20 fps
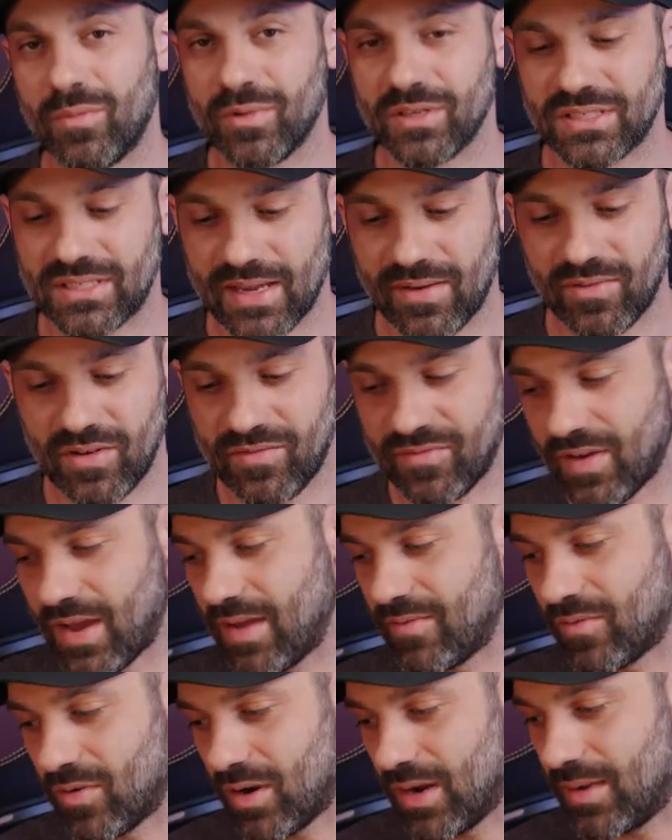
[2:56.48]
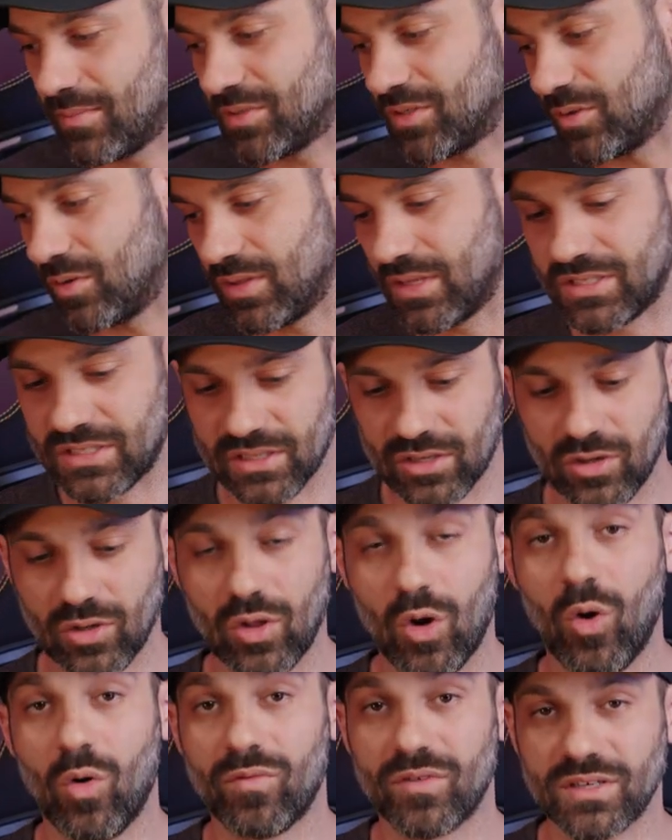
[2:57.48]
almost 75 grams, or that's little
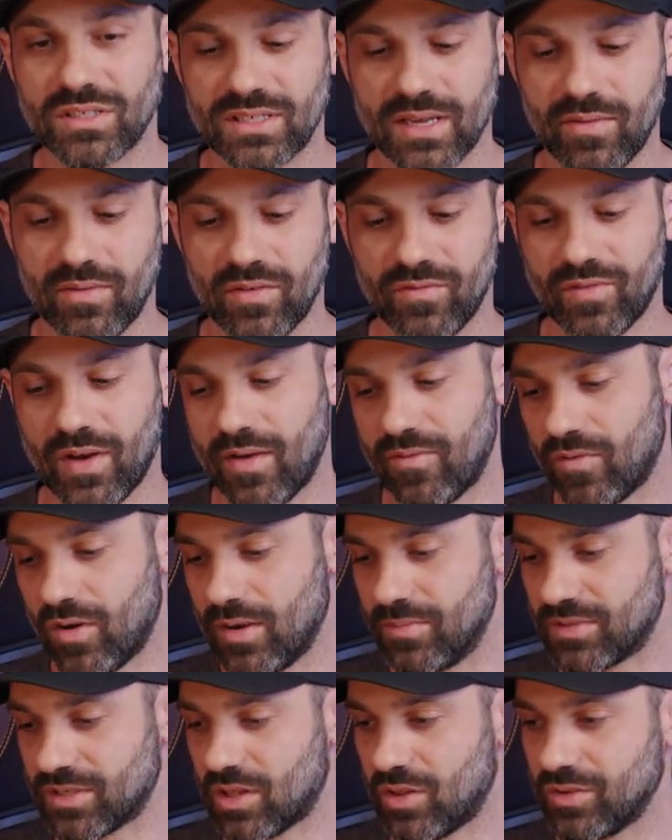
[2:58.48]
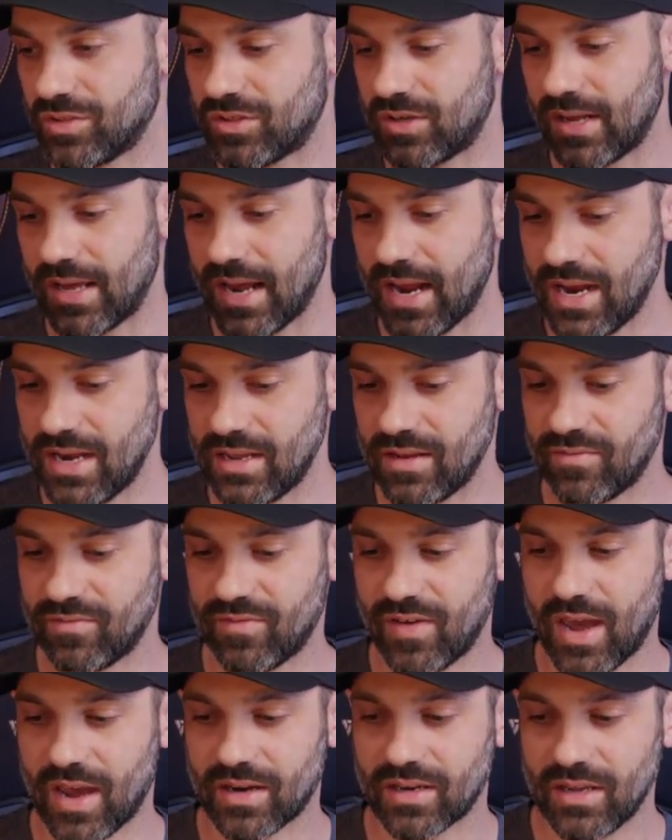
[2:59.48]
over 75 grams, closer to 80 in
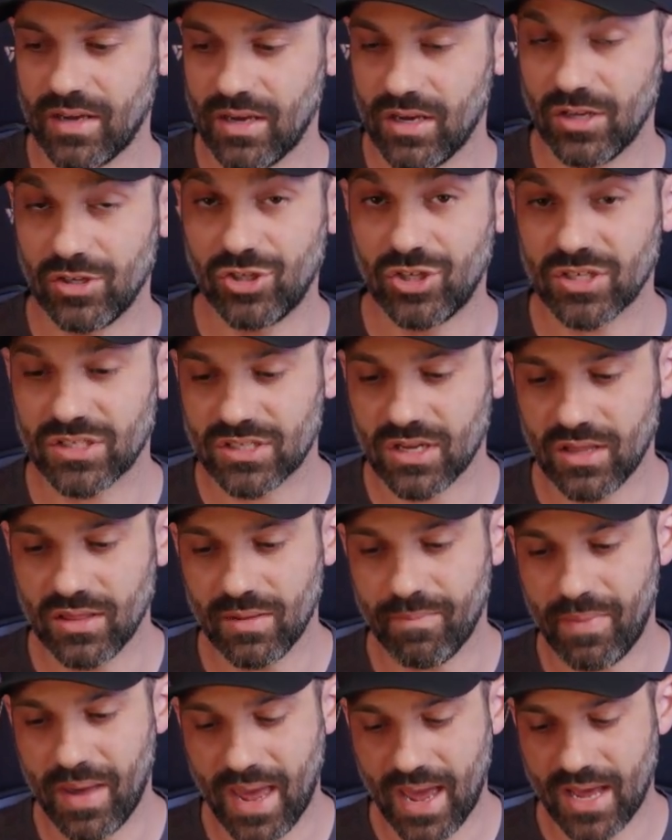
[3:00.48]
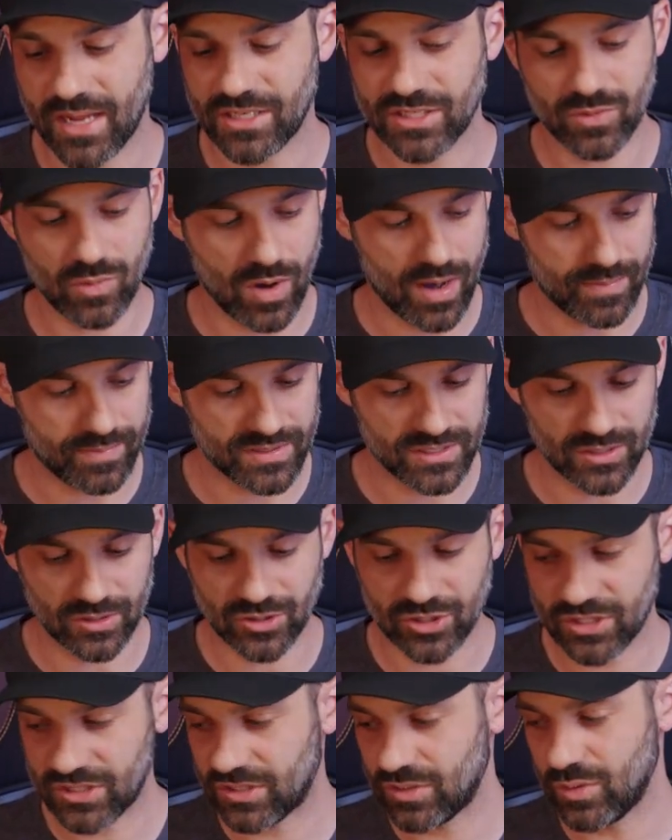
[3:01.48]
fact, just on the pad swap. So
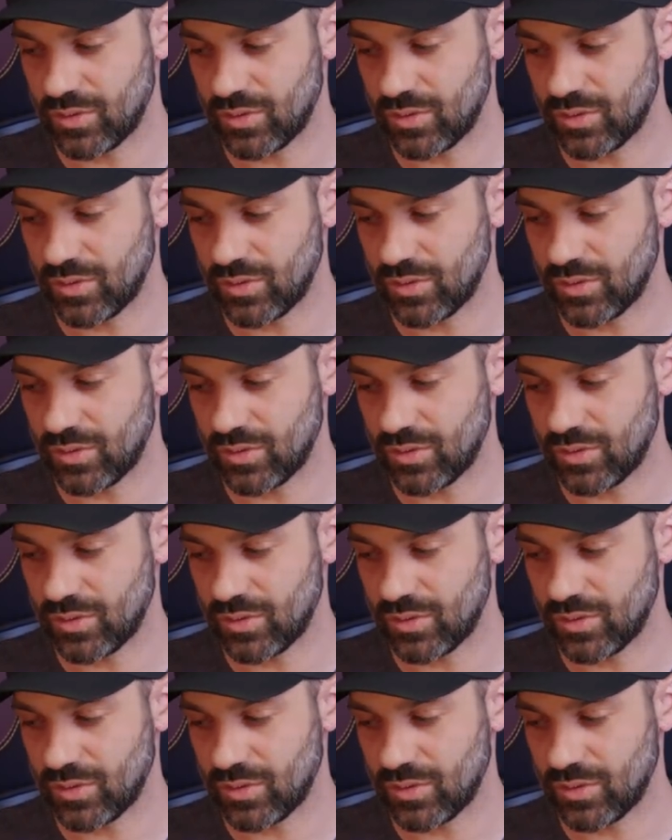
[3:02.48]
just